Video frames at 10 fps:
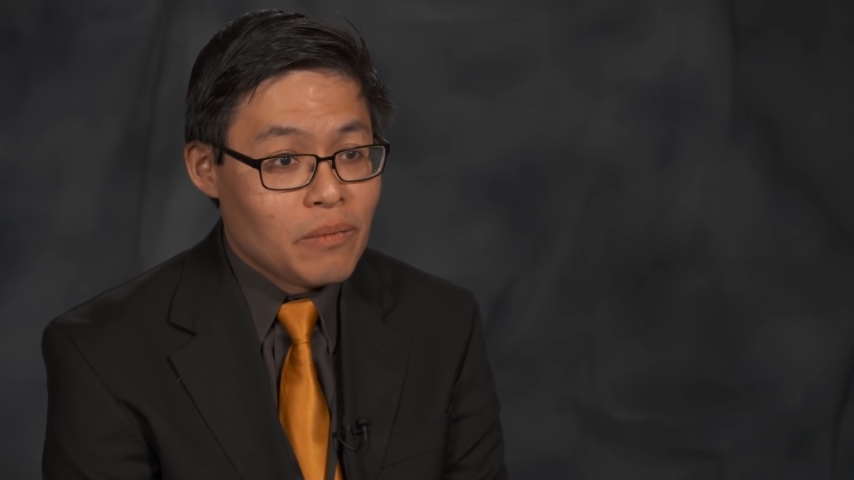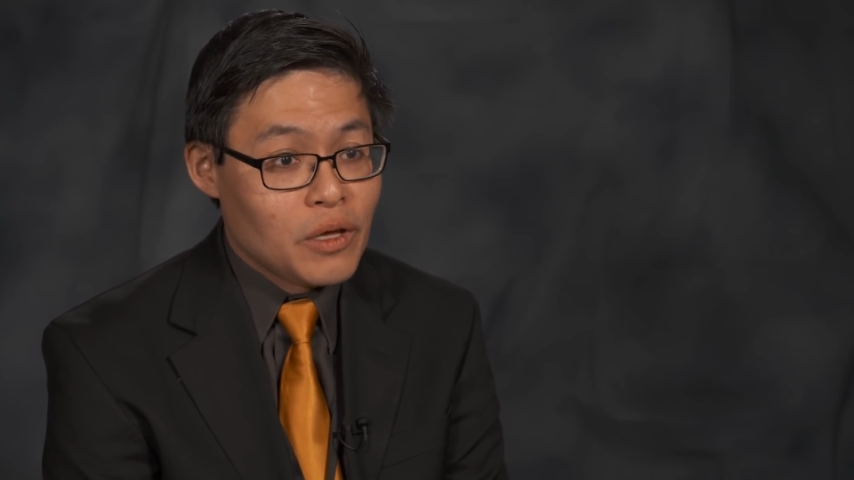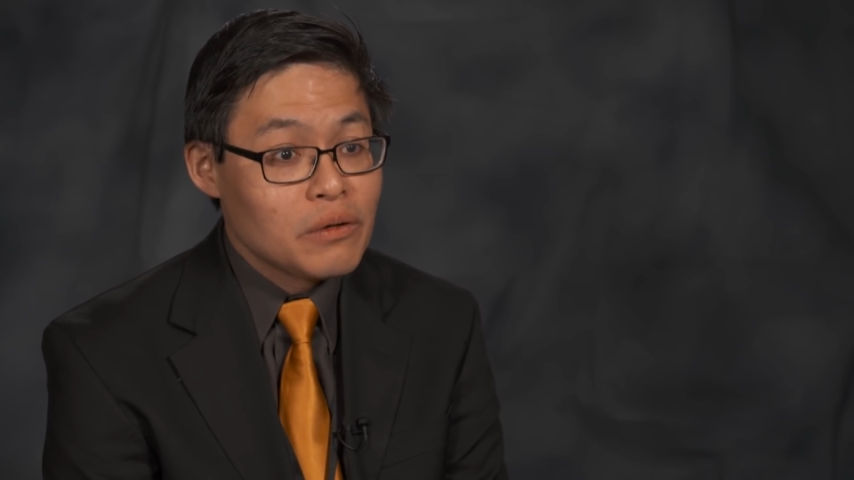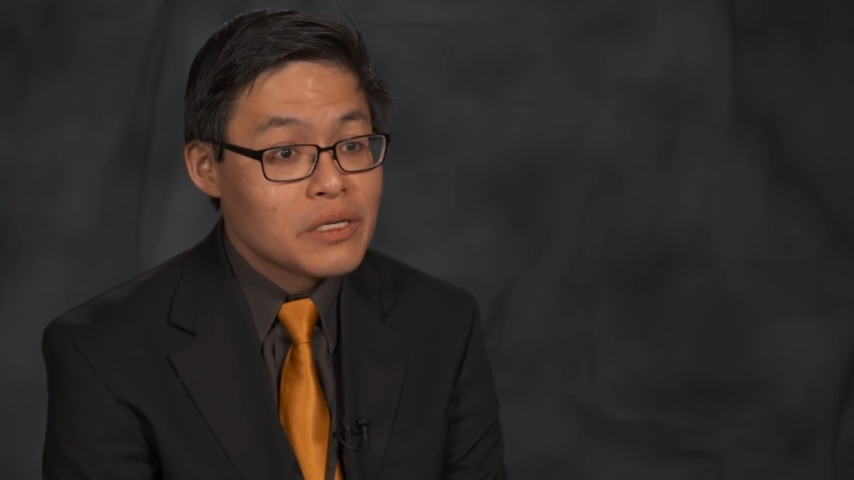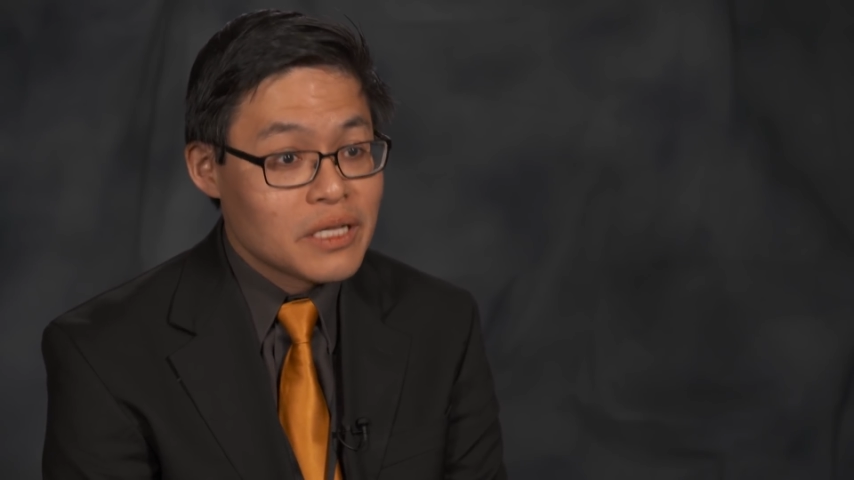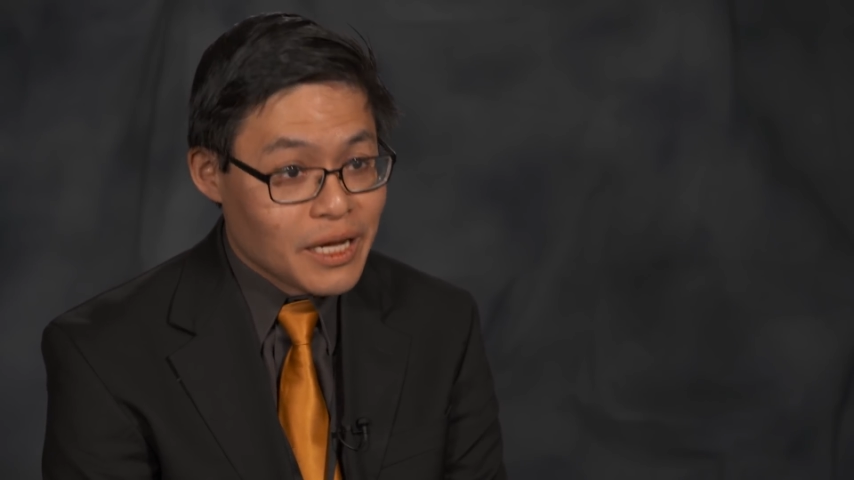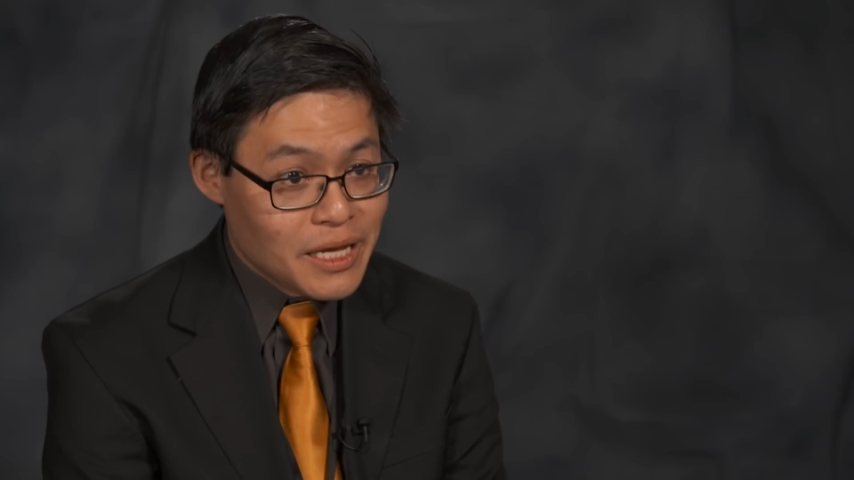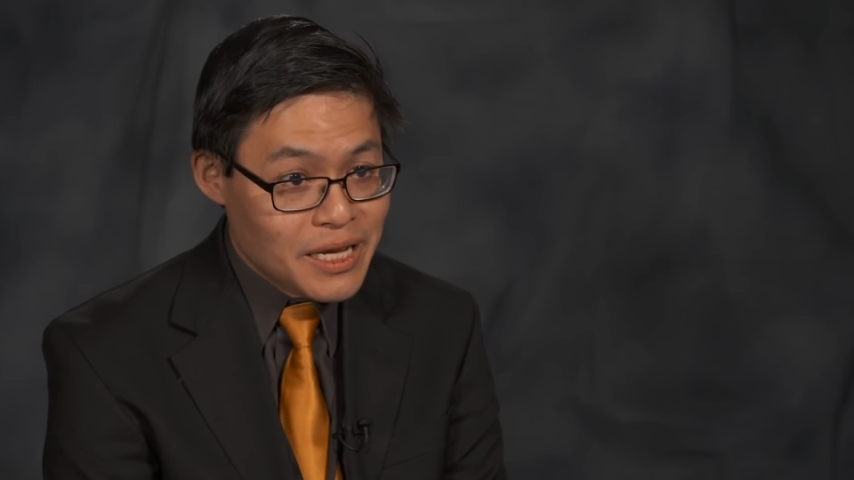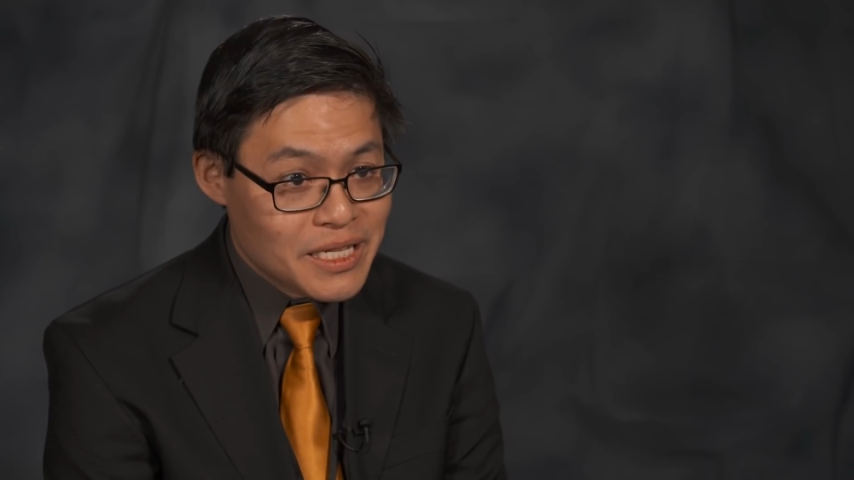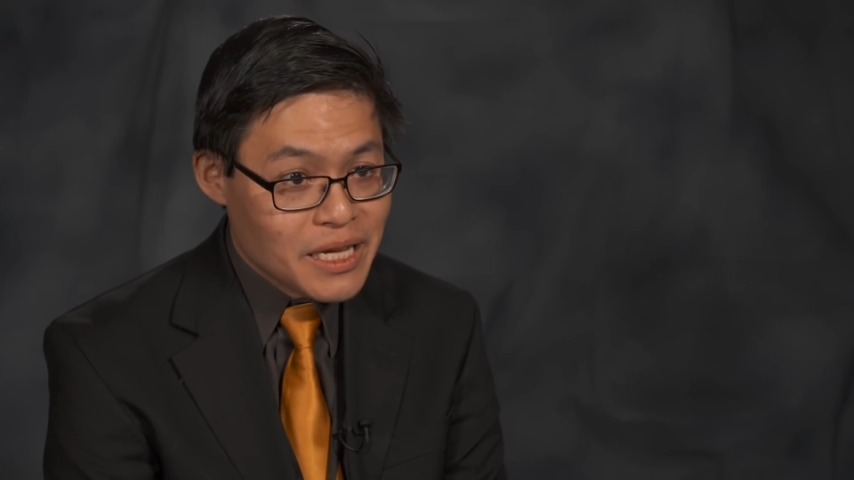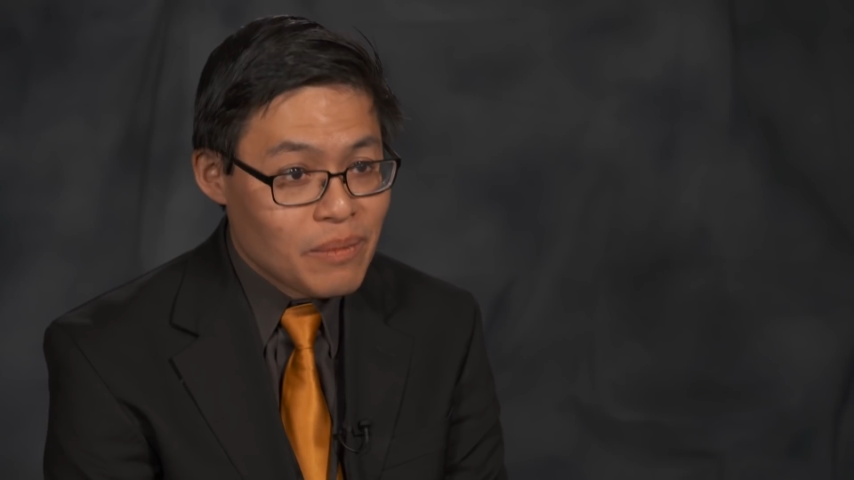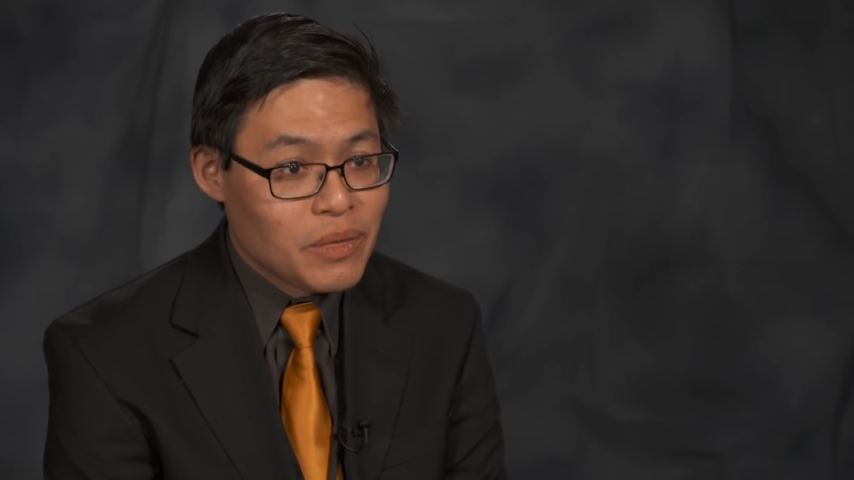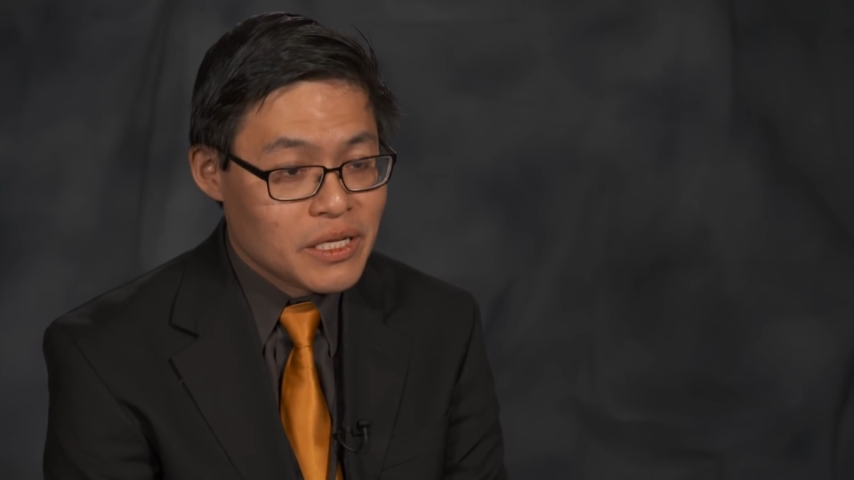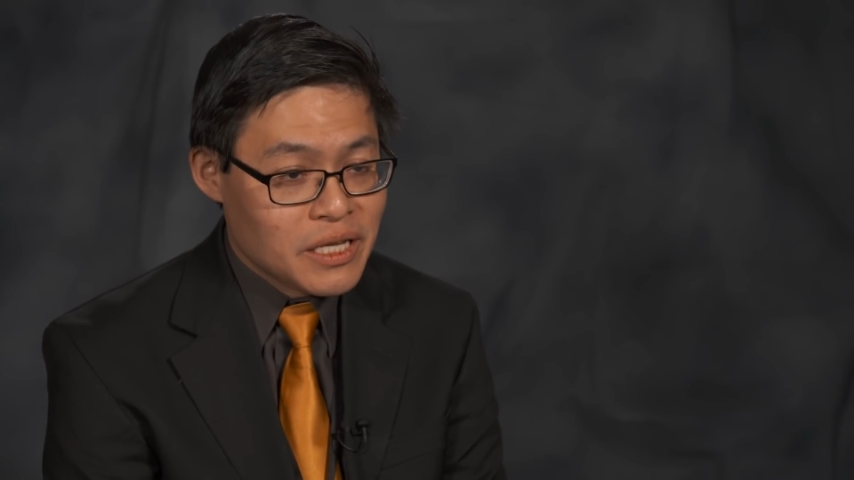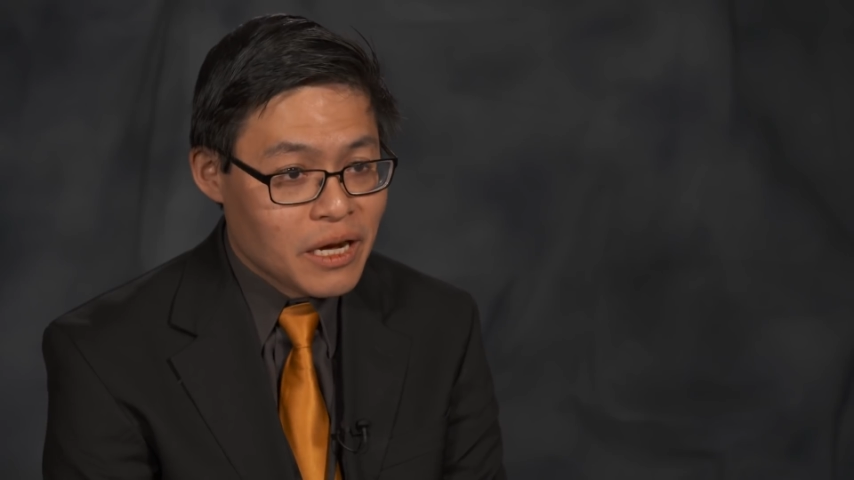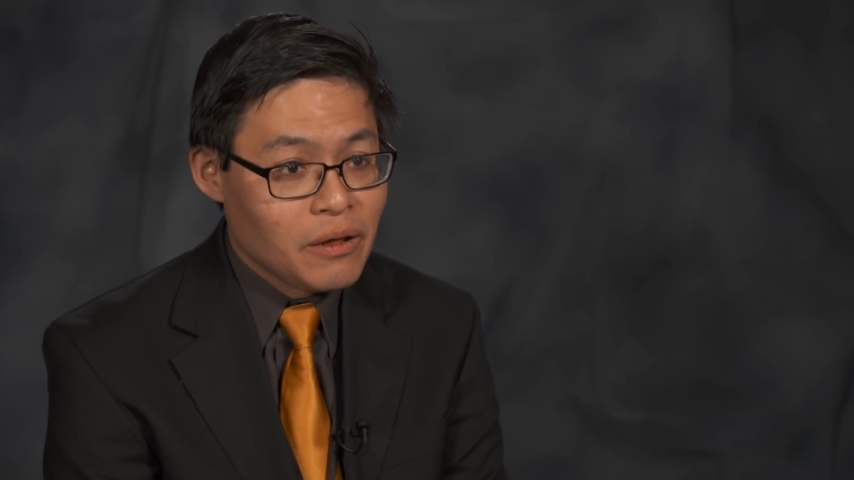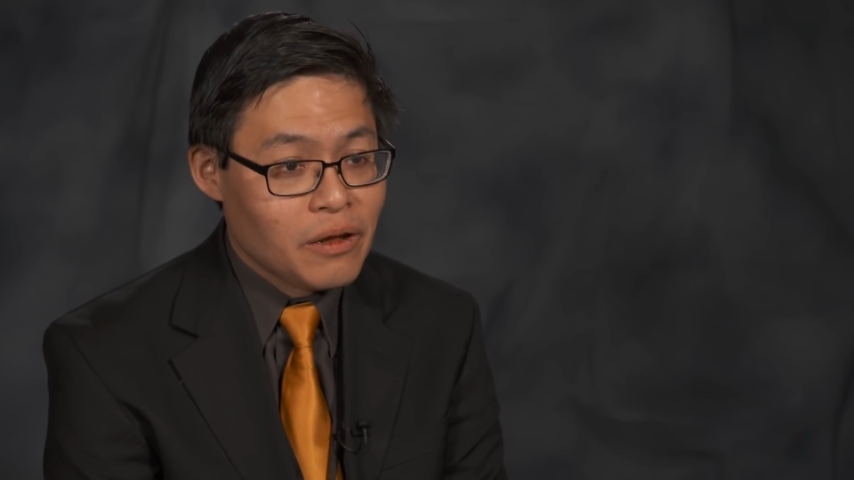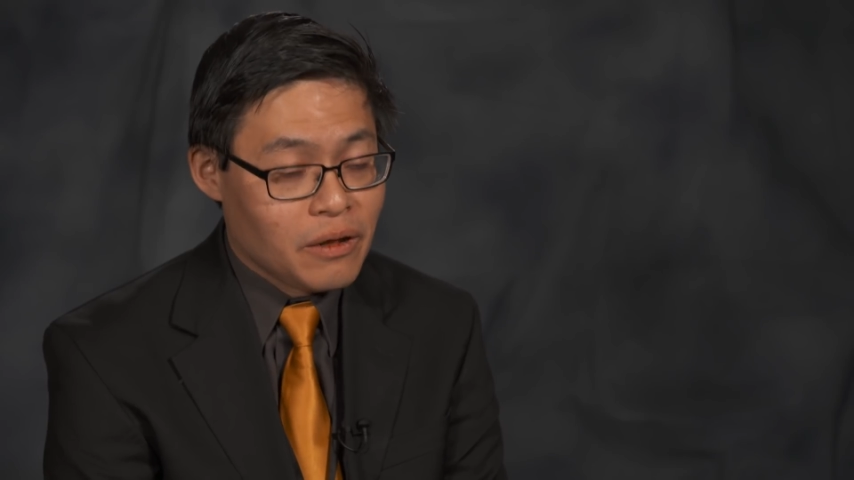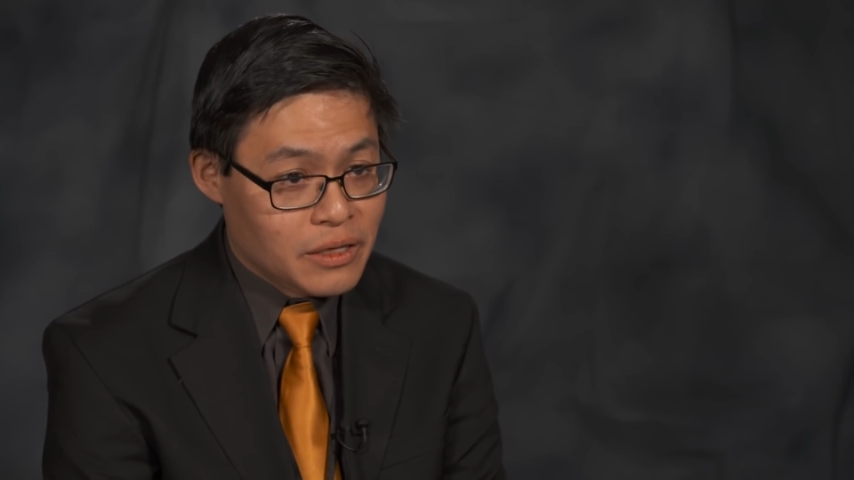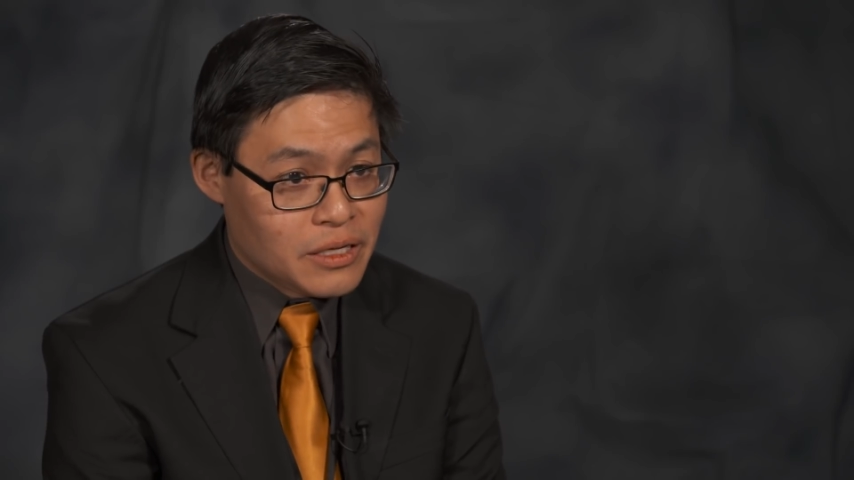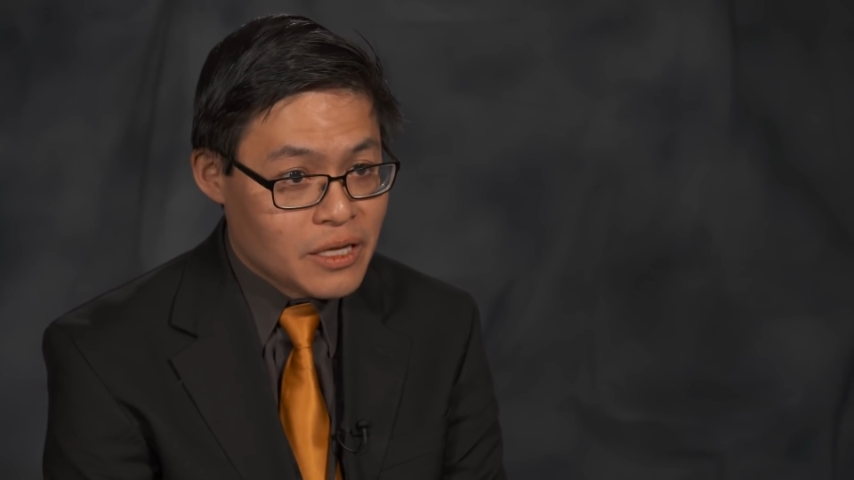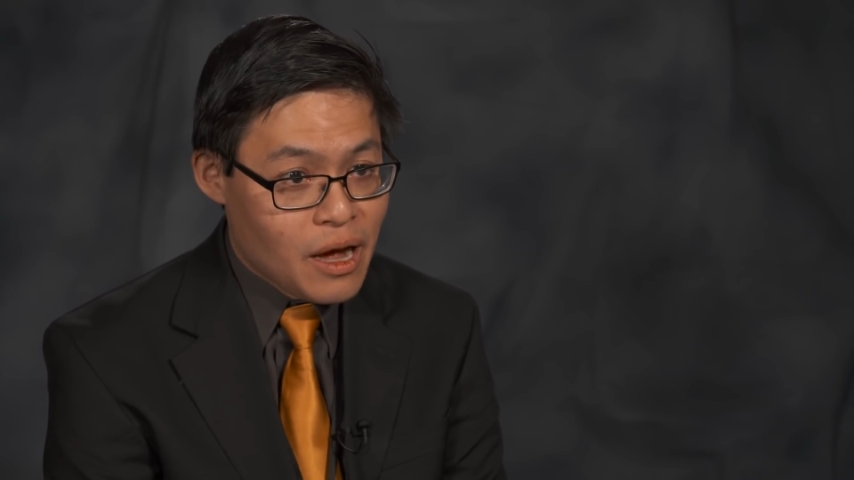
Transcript: new studies, particularly on this